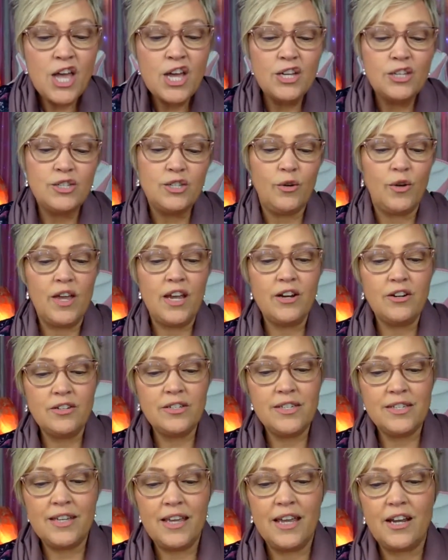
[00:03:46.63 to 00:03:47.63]
So
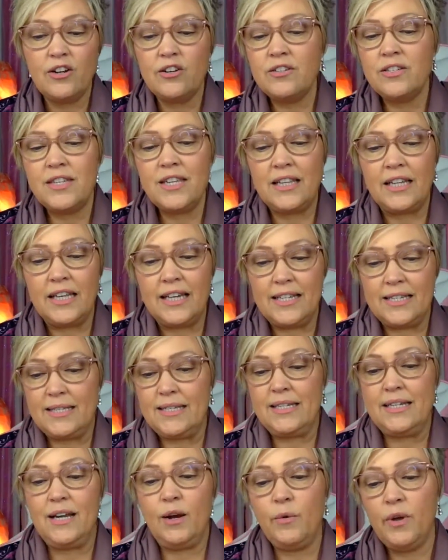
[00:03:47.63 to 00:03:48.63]
here's the
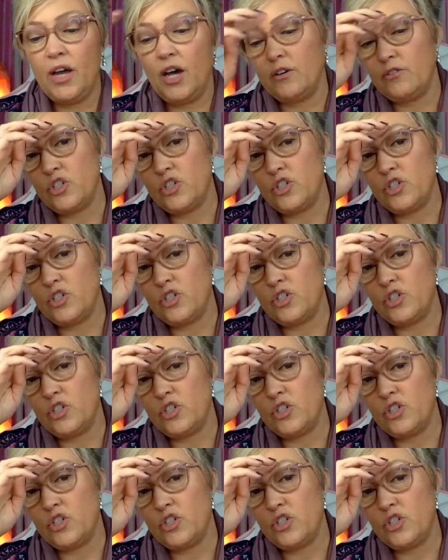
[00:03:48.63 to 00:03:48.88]
list. Here we go.